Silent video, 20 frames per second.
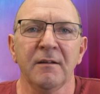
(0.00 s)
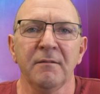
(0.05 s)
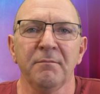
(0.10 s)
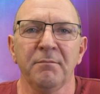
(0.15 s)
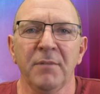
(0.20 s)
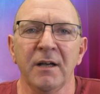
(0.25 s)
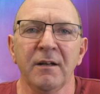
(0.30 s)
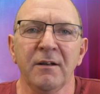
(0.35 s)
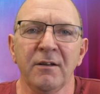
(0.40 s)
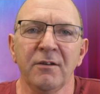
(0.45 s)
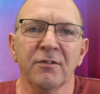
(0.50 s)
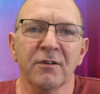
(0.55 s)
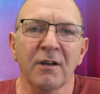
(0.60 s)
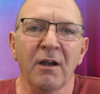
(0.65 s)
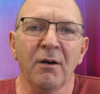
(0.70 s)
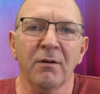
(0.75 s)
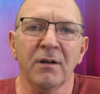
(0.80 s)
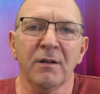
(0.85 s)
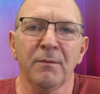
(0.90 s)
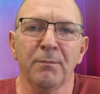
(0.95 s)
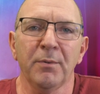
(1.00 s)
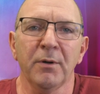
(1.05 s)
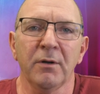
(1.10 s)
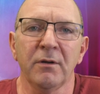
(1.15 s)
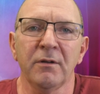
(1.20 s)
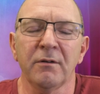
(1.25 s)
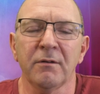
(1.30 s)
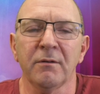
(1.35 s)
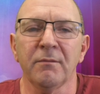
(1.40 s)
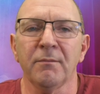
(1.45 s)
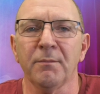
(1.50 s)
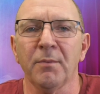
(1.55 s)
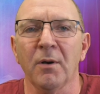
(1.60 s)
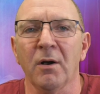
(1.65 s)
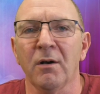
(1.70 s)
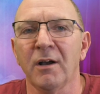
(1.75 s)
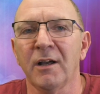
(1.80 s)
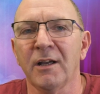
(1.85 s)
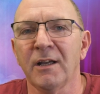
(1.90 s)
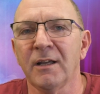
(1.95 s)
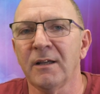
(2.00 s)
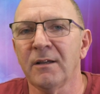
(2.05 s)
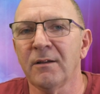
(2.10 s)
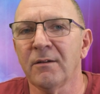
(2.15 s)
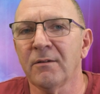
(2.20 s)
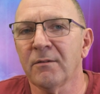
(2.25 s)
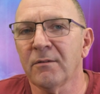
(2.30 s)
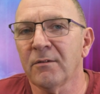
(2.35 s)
but is currently burdened by